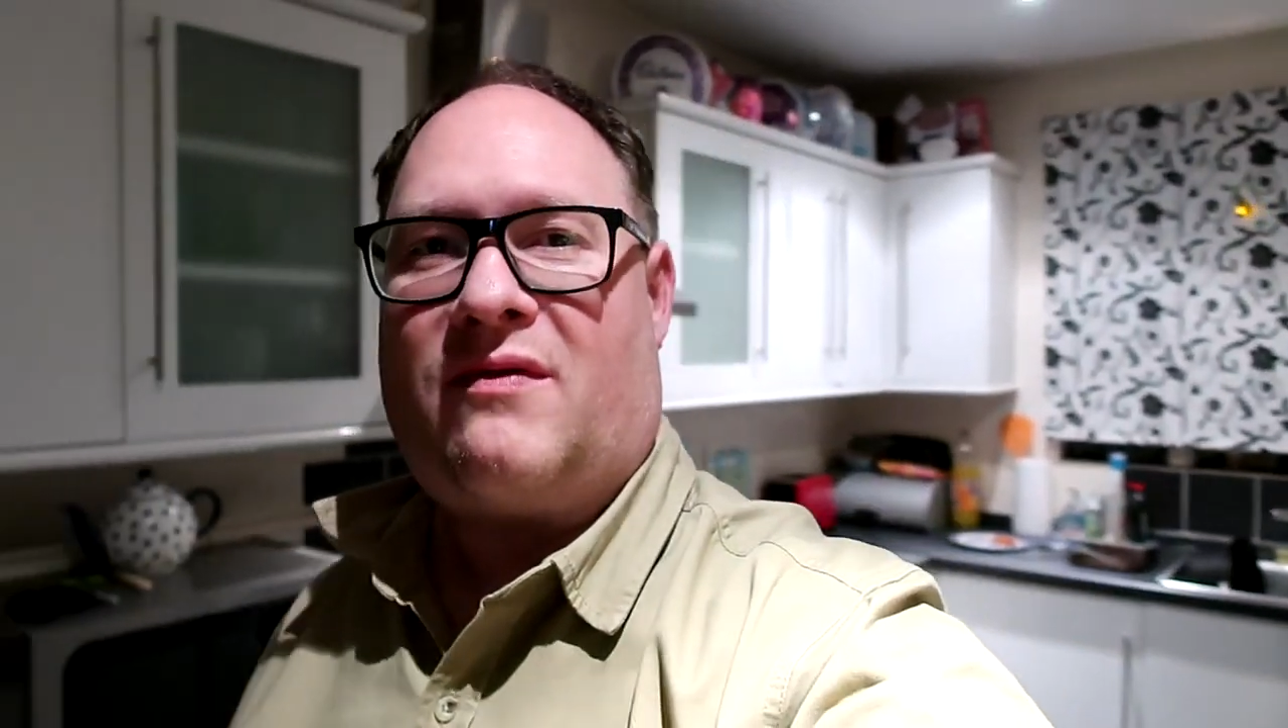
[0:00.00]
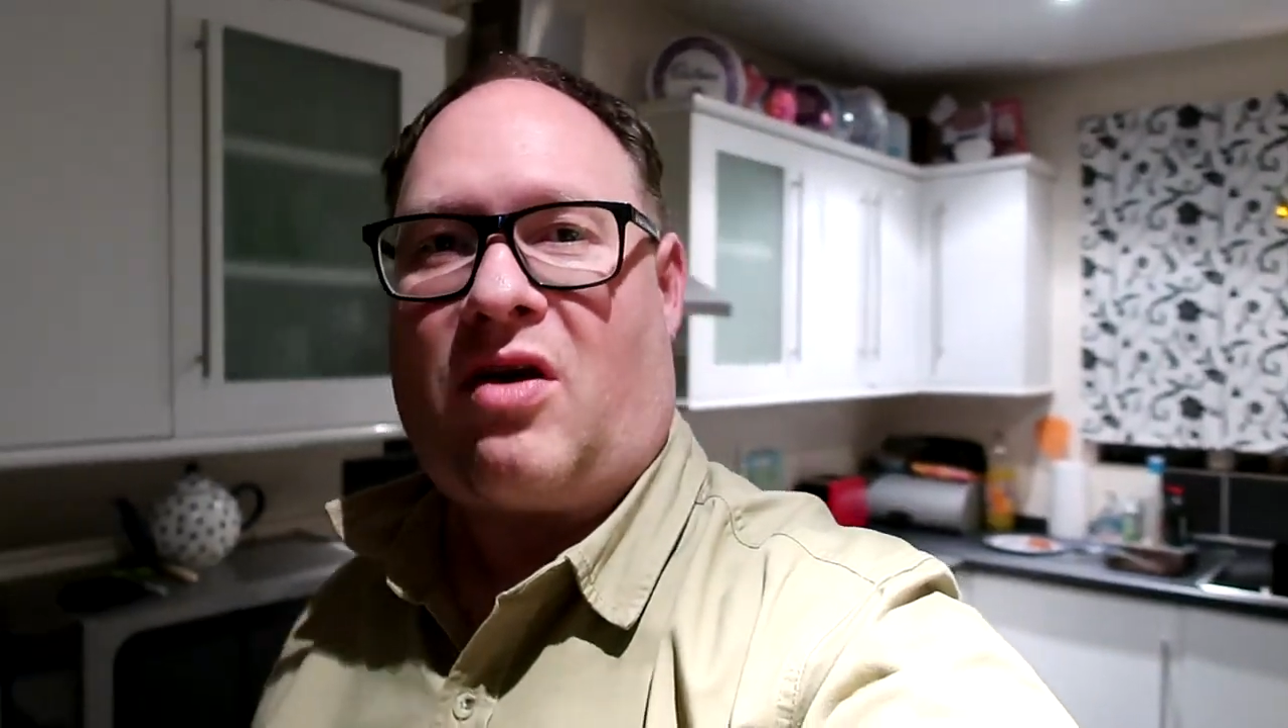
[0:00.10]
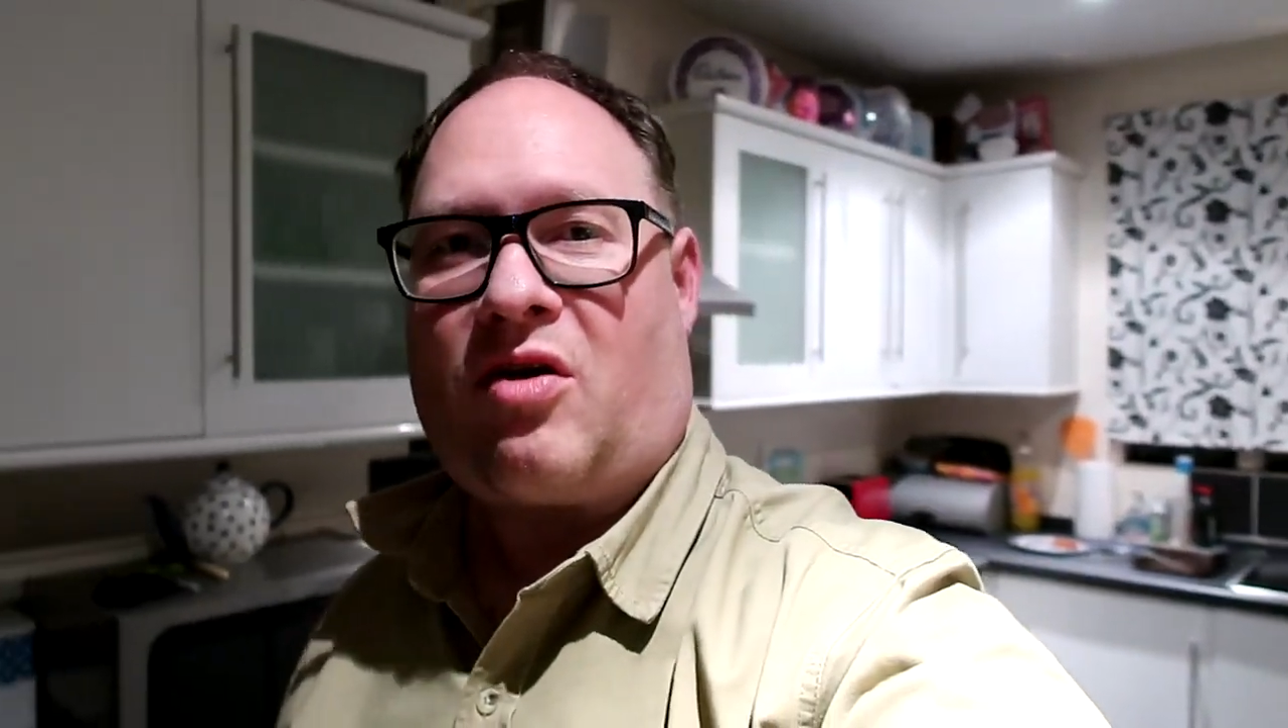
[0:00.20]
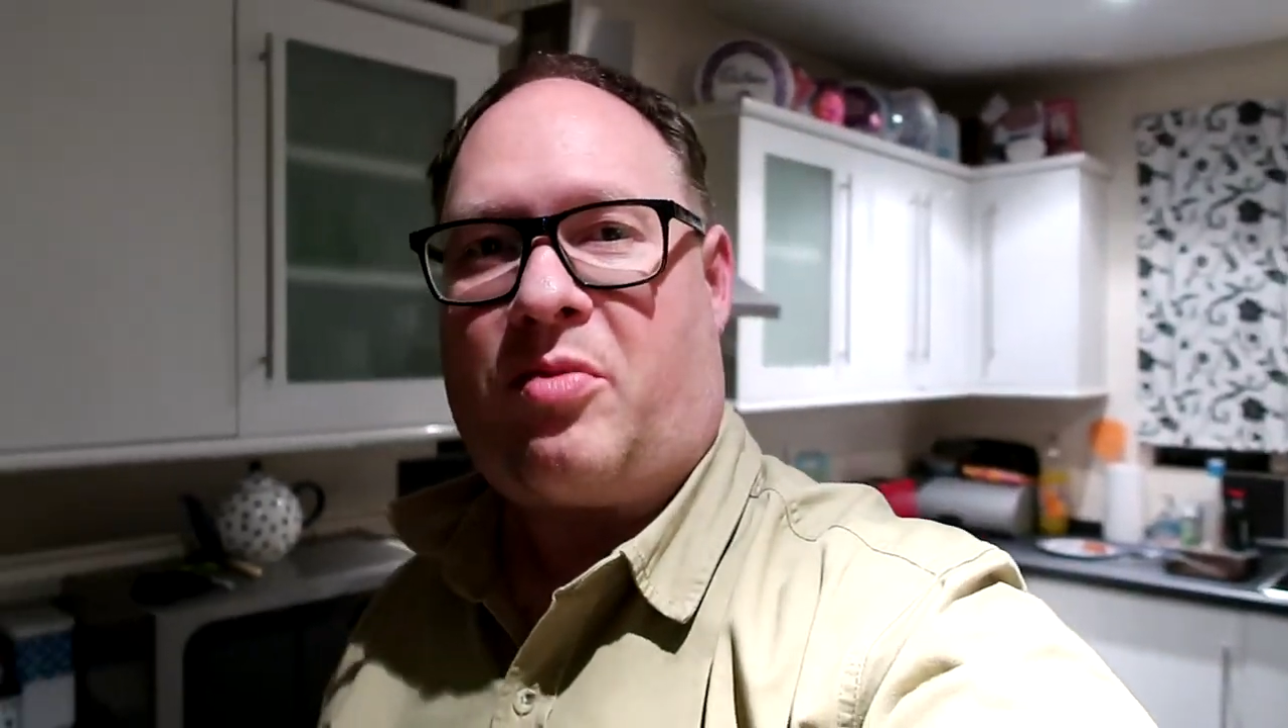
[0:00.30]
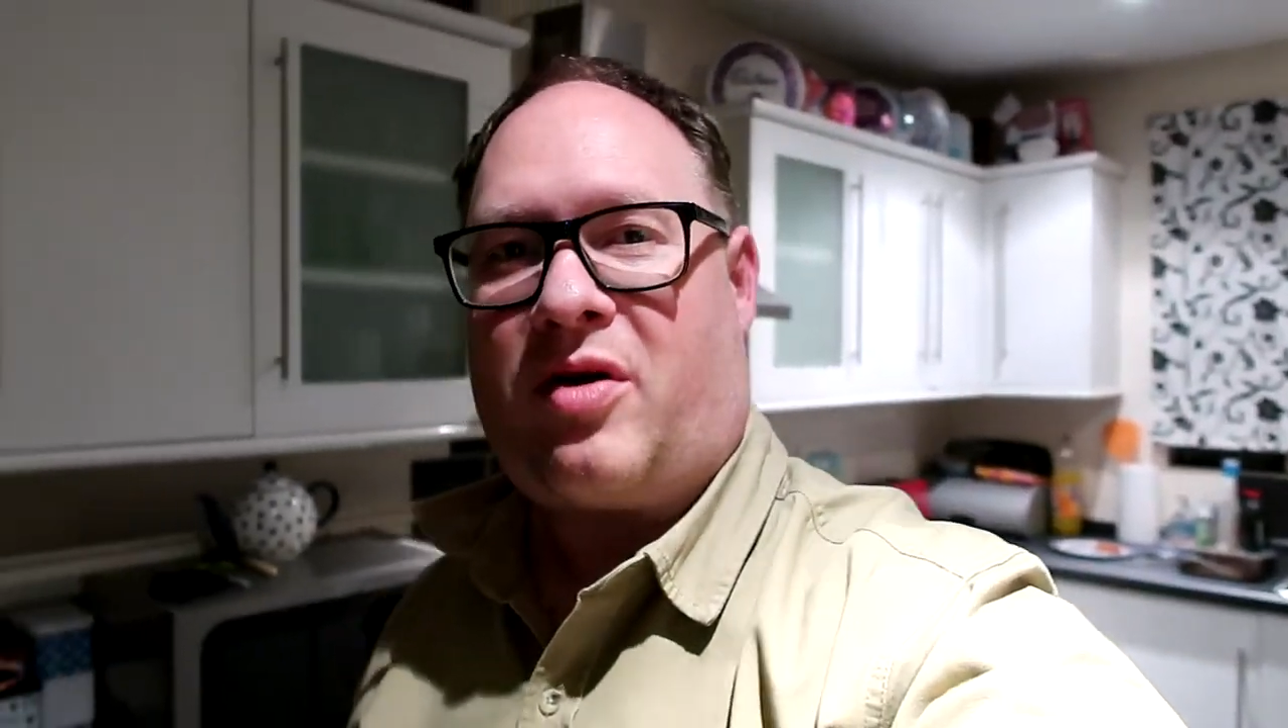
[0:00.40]

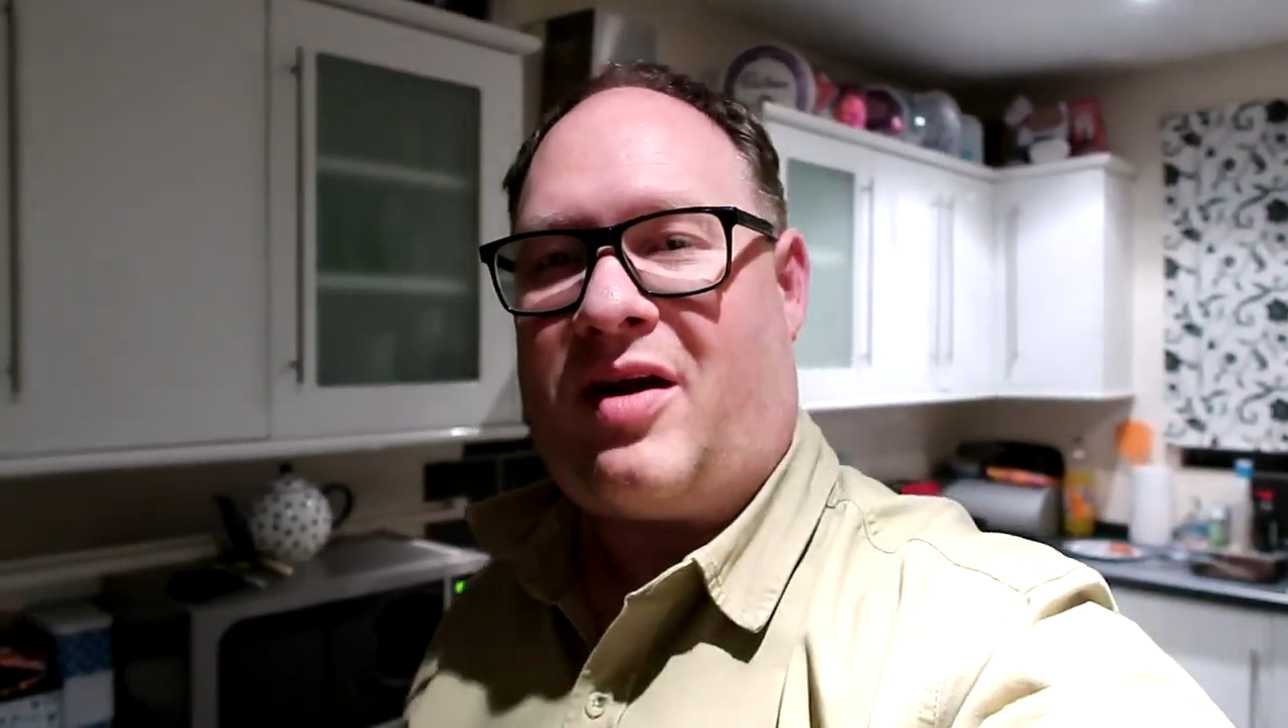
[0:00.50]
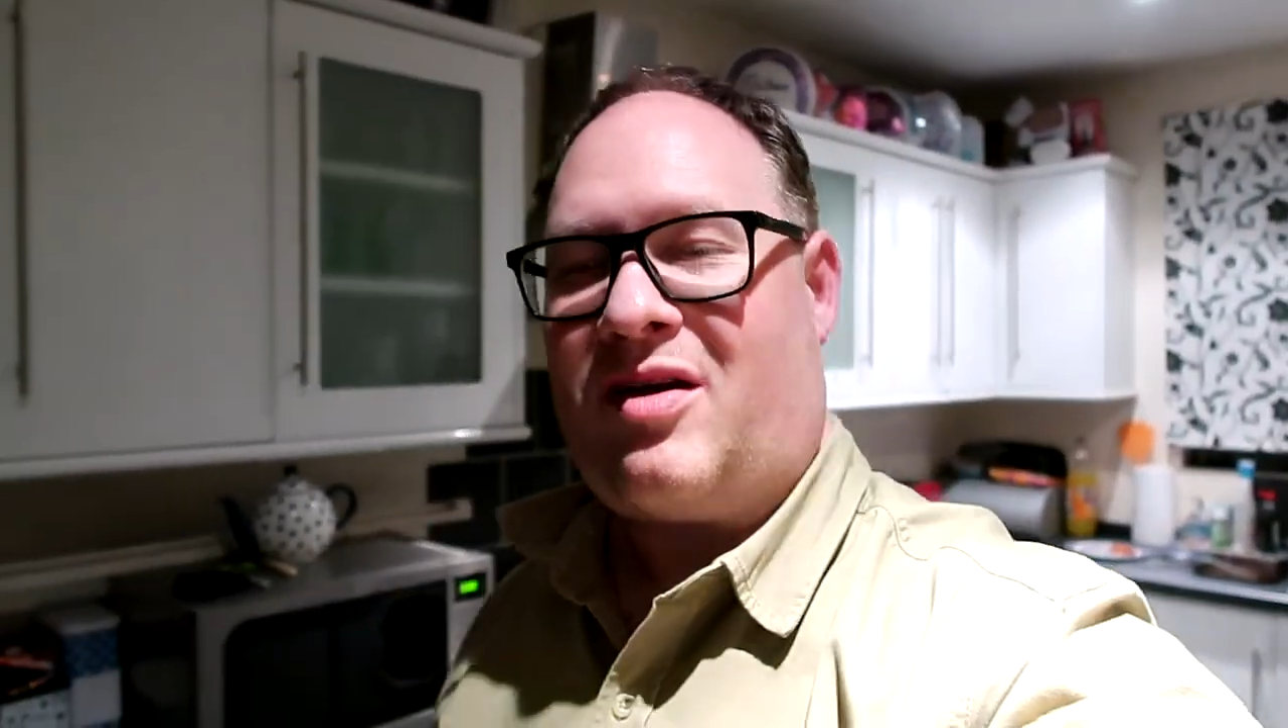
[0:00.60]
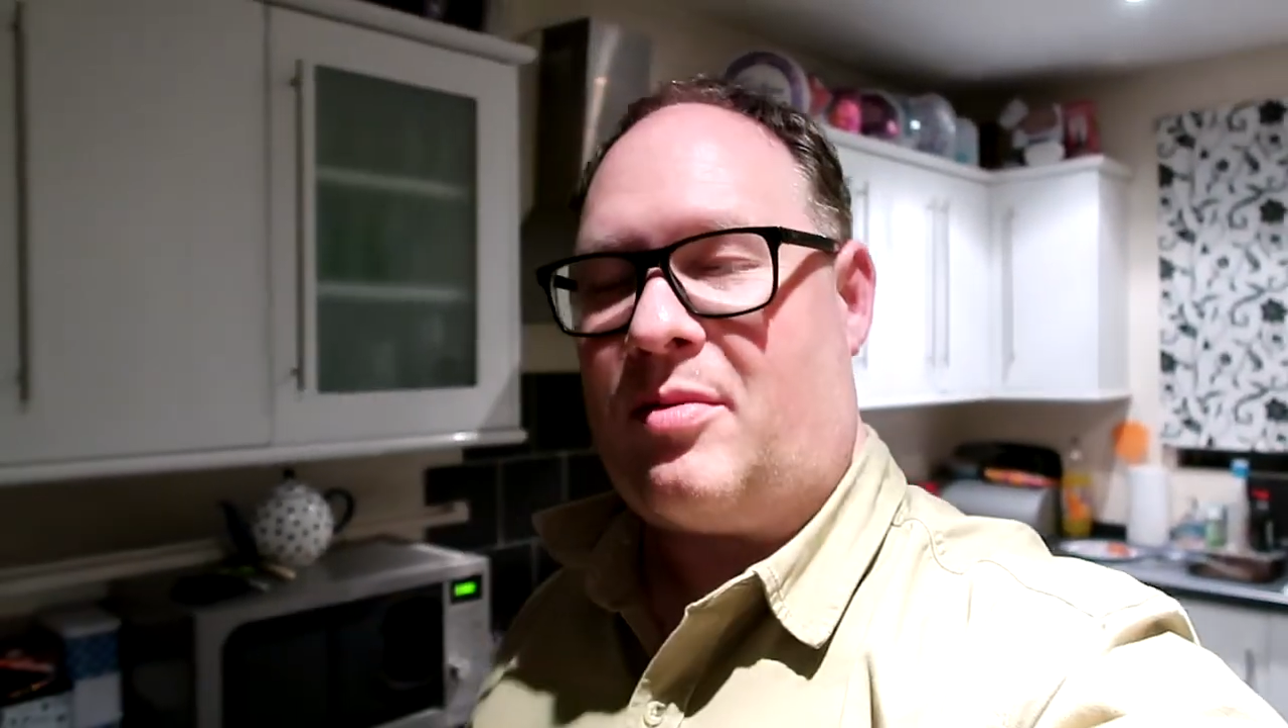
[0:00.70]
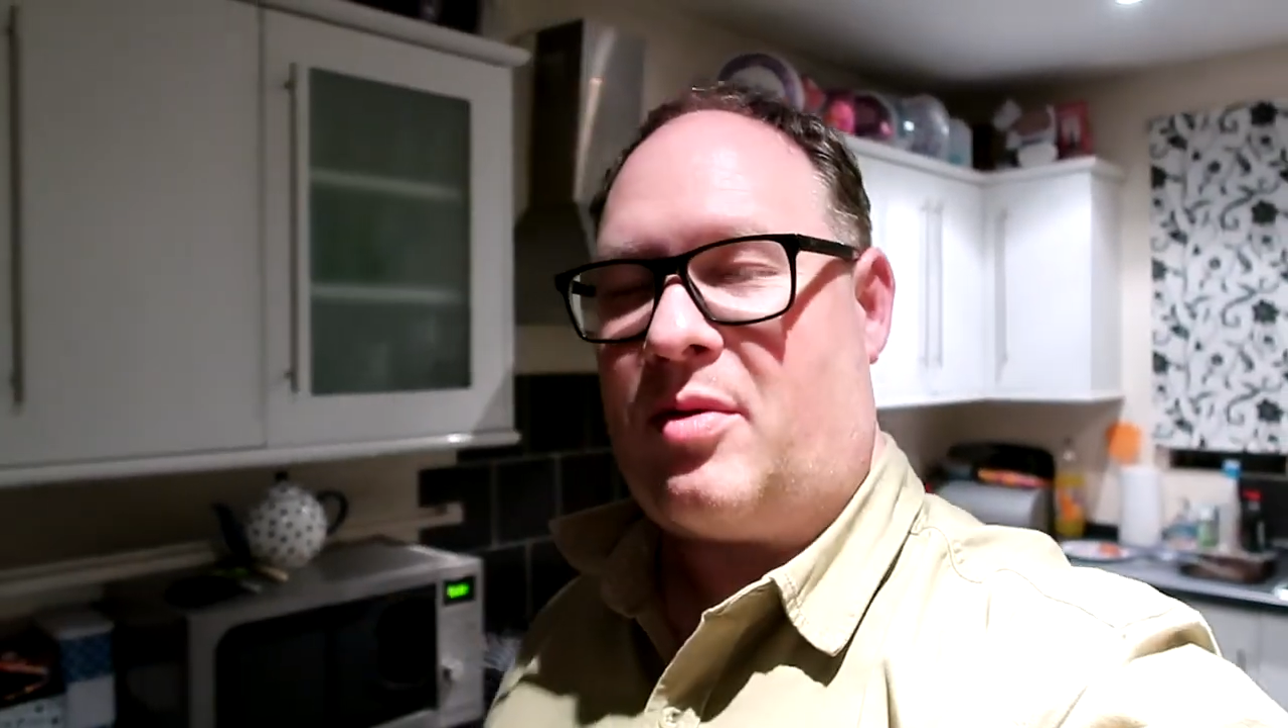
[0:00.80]
vlogs pretty easier,